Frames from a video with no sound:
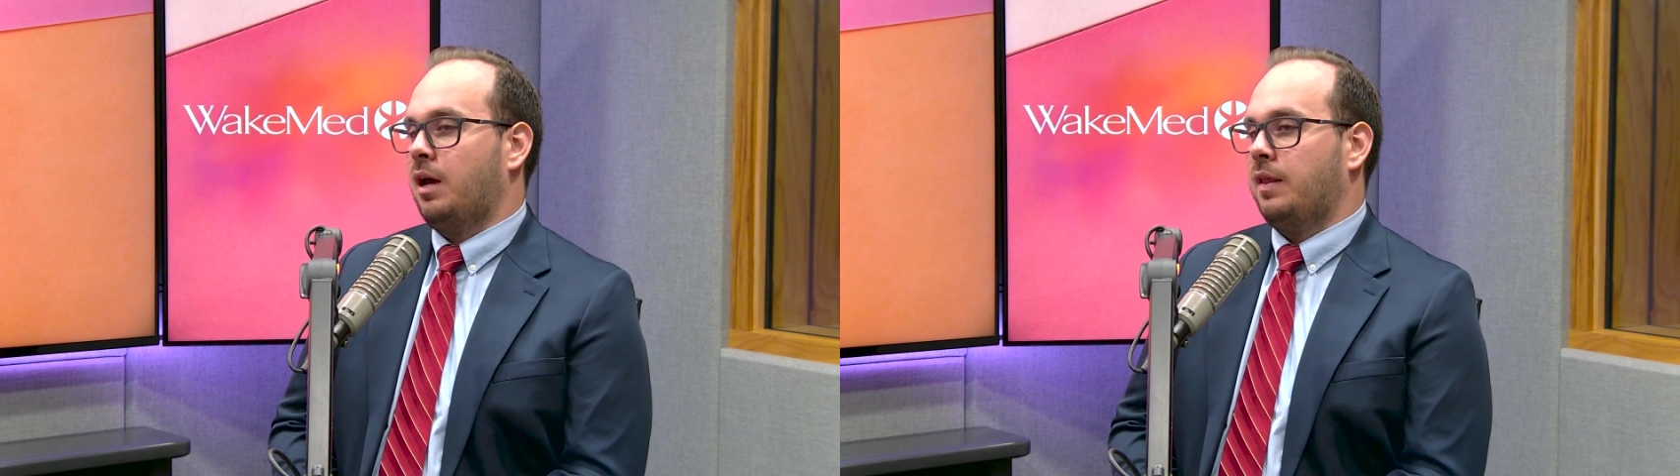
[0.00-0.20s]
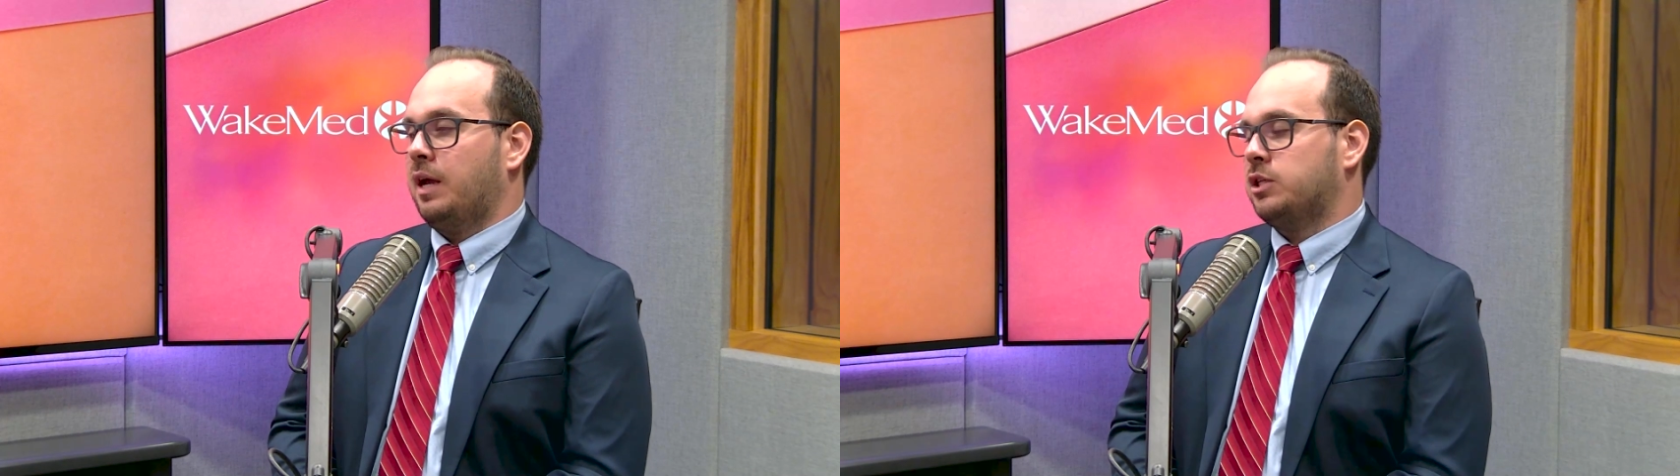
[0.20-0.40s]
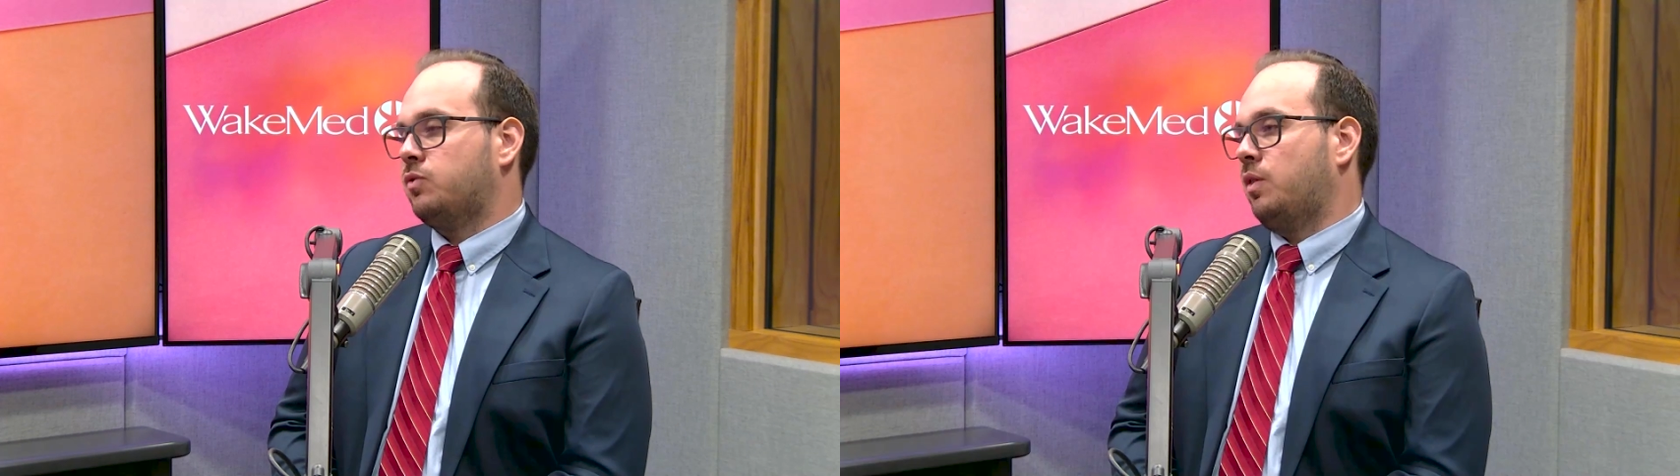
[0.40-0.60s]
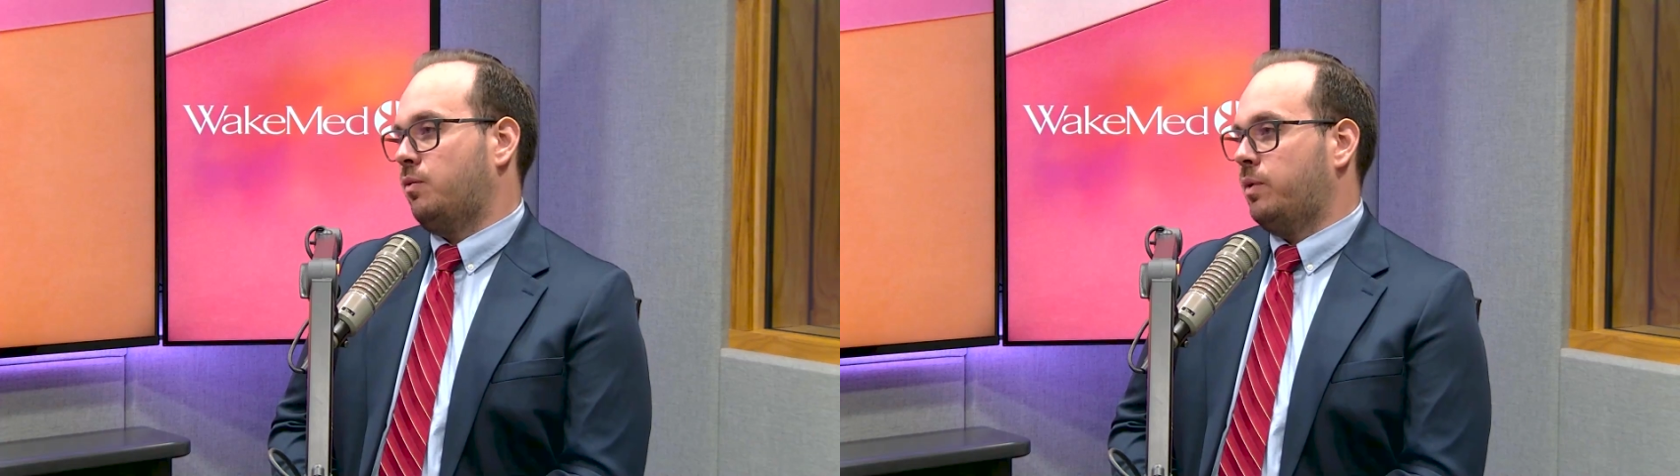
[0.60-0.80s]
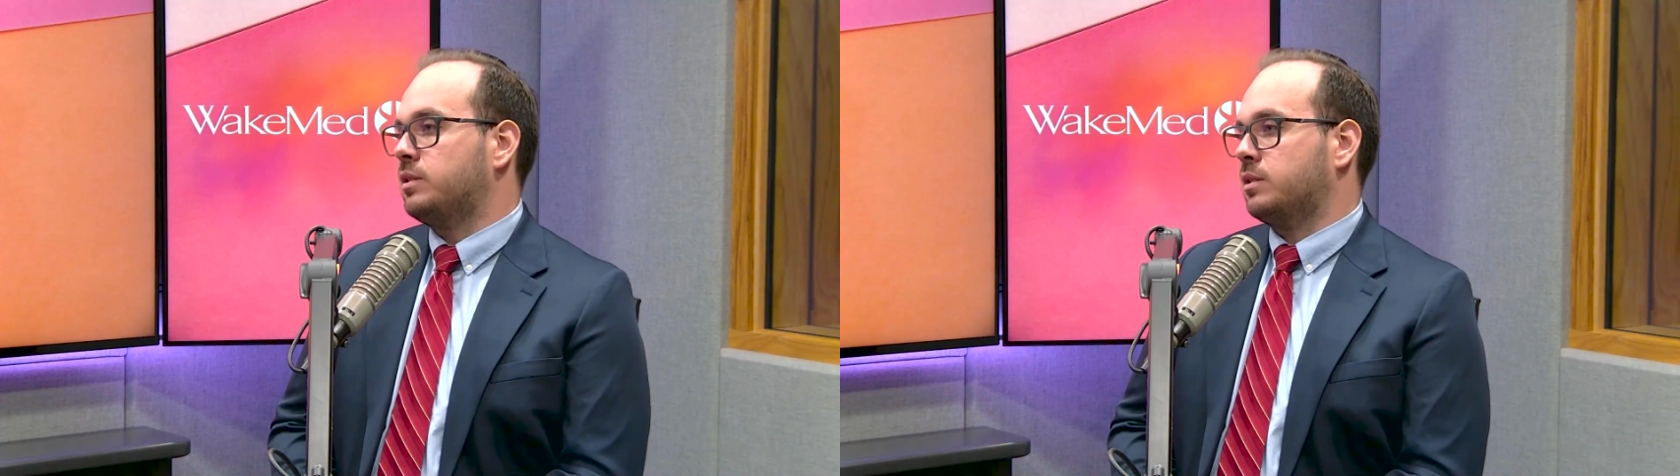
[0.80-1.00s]
they actually run the
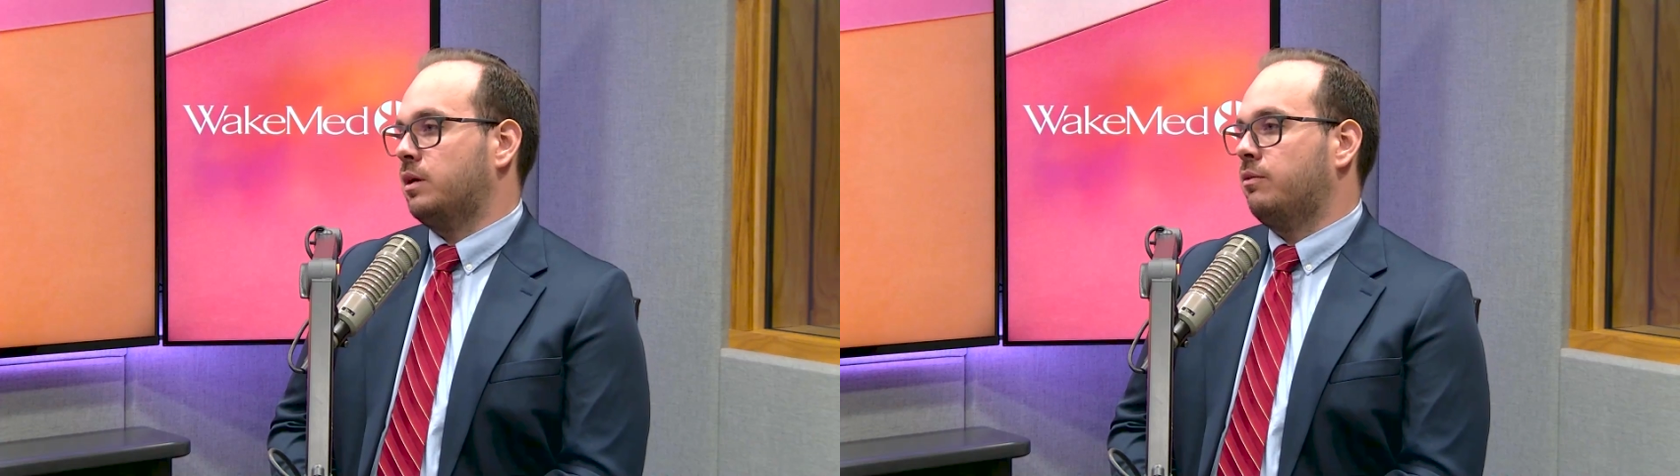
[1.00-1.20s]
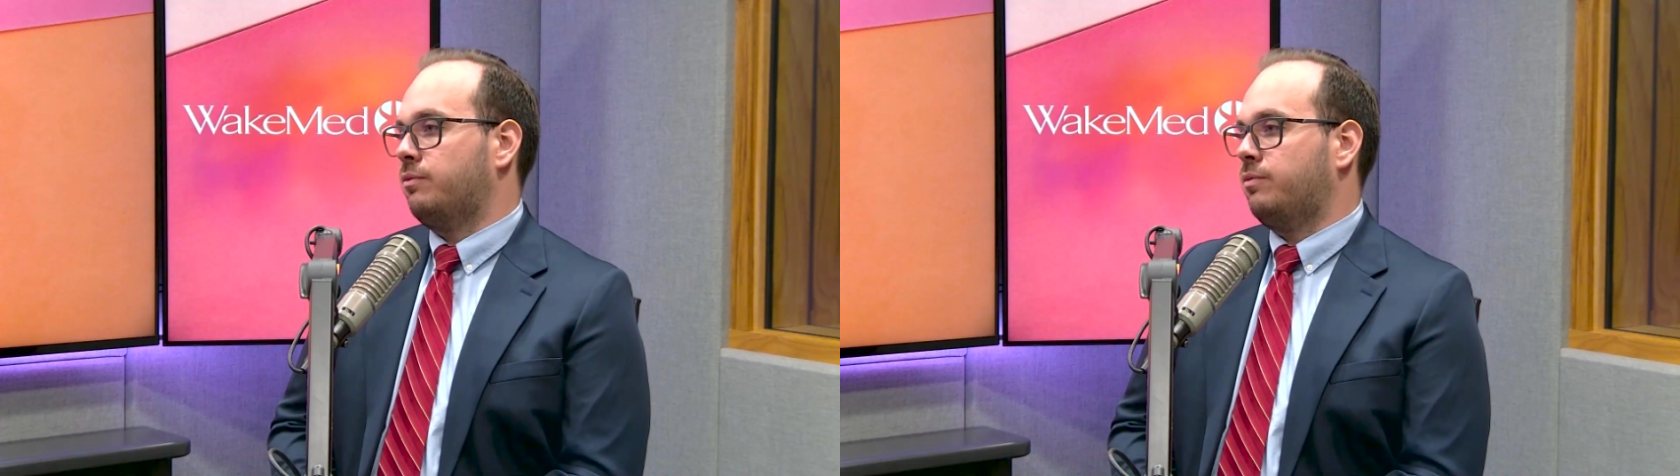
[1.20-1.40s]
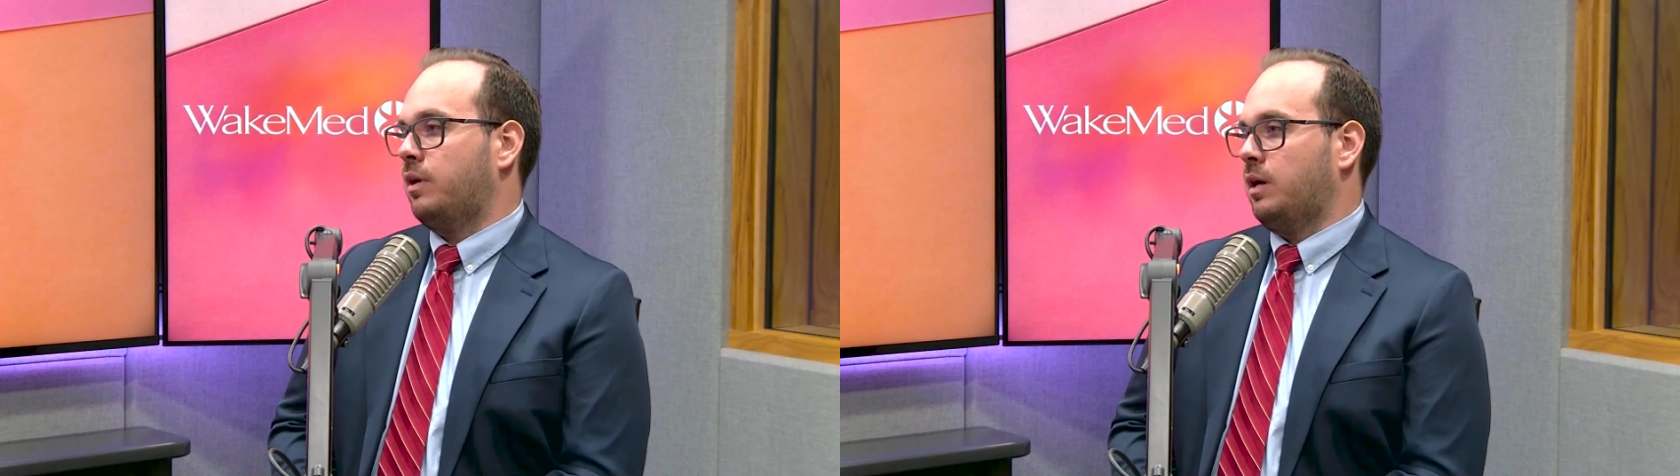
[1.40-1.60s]
risk of